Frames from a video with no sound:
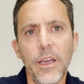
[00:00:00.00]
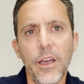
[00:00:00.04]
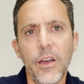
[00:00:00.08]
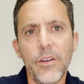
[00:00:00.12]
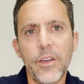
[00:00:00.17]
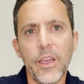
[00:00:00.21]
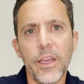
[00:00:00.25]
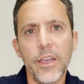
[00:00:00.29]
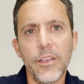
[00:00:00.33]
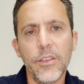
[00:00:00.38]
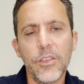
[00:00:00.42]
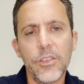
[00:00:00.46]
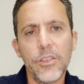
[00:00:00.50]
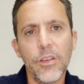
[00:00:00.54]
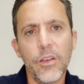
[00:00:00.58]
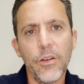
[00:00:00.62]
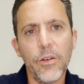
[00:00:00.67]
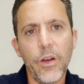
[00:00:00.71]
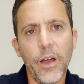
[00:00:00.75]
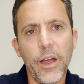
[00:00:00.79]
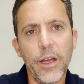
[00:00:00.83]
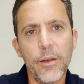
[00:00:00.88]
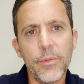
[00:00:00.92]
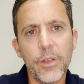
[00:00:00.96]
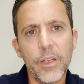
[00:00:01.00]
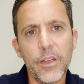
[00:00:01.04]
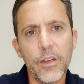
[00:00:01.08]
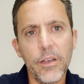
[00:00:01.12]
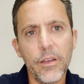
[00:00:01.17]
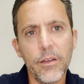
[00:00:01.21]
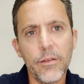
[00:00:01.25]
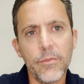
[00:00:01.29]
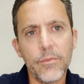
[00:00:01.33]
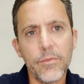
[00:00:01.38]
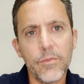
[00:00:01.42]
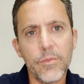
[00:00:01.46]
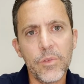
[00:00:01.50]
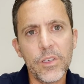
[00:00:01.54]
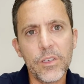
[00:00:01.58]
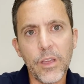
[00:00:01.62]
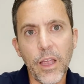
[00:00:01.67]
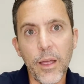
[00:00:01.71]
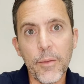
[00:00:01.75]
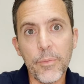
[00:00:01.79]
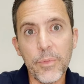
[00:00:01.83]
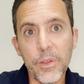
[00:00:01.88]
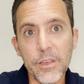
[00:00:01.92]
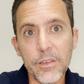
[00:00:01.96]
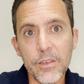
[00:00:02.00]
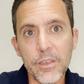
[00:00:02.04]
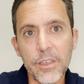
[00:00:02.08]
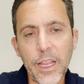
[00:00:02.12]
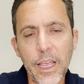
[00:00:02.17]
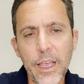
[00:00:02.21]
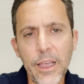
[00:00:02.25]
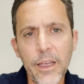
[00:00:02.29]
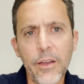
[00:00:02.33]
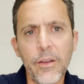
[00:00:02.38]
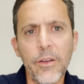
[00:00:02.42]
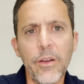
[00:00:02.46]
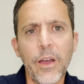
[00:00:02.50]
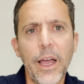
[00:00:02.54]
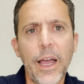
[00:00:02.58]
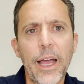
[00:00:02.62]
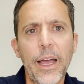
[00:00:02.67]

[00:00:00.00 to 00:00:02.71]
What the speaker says: Okay, so I'm going to stop this now.